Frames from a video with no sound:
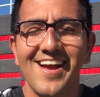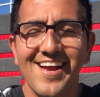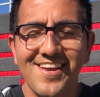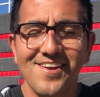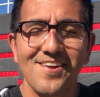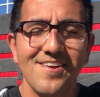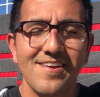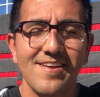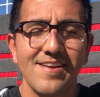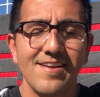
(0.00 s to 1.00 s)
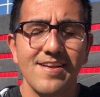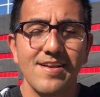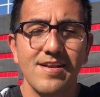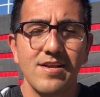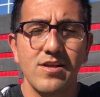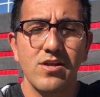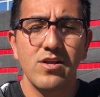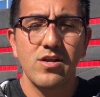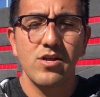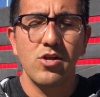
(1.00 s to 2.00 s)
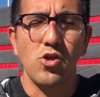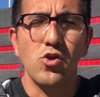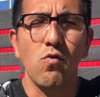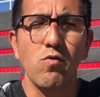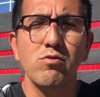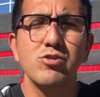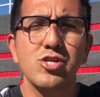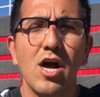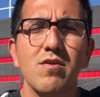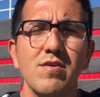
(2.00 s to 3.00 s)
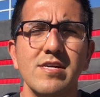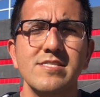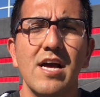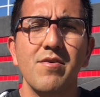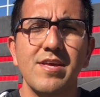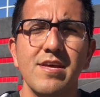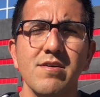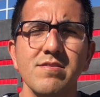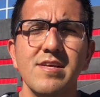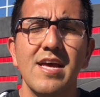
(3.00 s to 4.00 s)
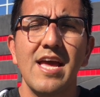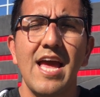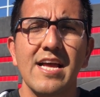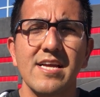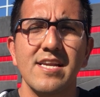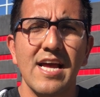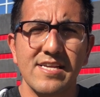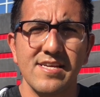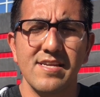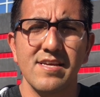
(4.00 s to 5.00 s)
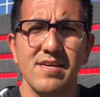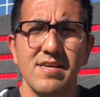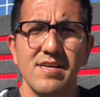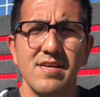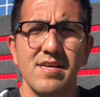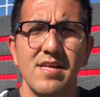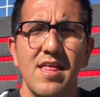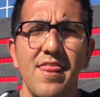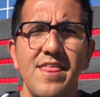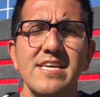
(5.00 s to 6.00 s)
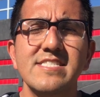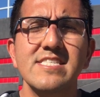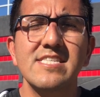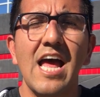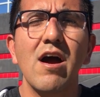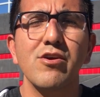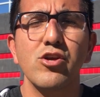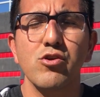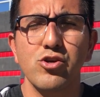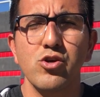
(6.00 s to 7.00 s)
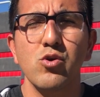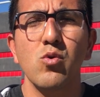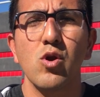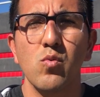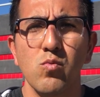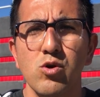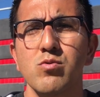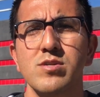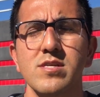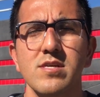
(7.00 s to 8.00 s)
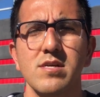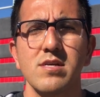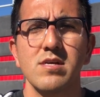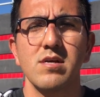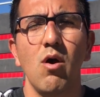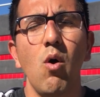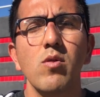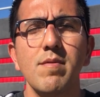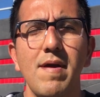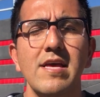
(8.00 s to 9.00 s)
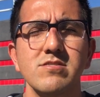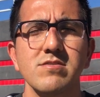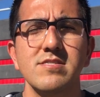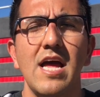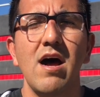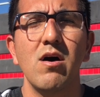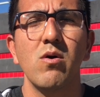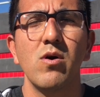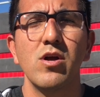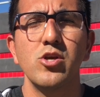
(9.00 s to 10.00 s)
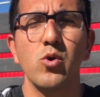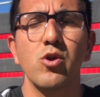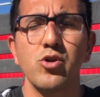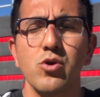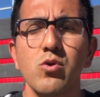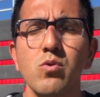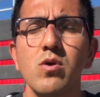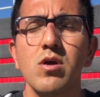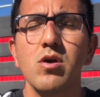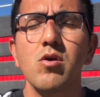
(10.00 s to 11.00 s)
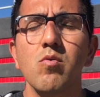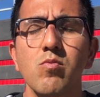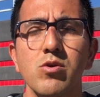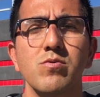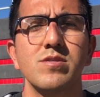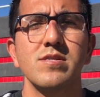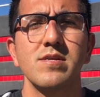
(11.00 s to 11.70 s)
I hear, your root chakra is now healed and connected. This is now your new root. Holy basil is now your new root.